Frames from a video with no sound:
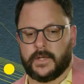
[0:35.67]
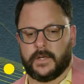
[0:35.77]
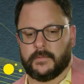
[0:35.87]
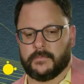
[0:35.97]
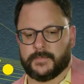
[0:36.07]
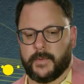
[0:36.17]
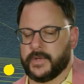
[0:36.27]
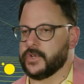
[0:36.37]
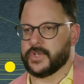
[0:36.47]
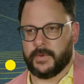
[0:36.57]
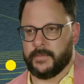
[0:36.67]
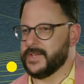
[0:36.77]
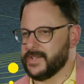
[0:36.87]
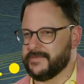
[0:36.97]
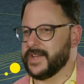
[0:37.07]
Uh, Spider-Man shows up in
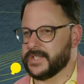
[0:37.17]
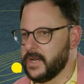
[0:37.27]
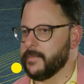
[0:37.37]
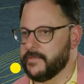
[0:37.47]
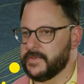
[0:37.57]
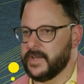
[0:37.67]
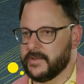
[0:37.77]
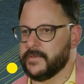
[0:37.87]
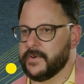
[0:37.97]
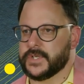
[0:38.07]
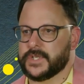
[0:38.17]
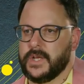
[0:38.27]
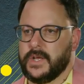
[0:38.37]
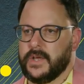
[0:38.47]
Amazing Fantasy number 15 at first.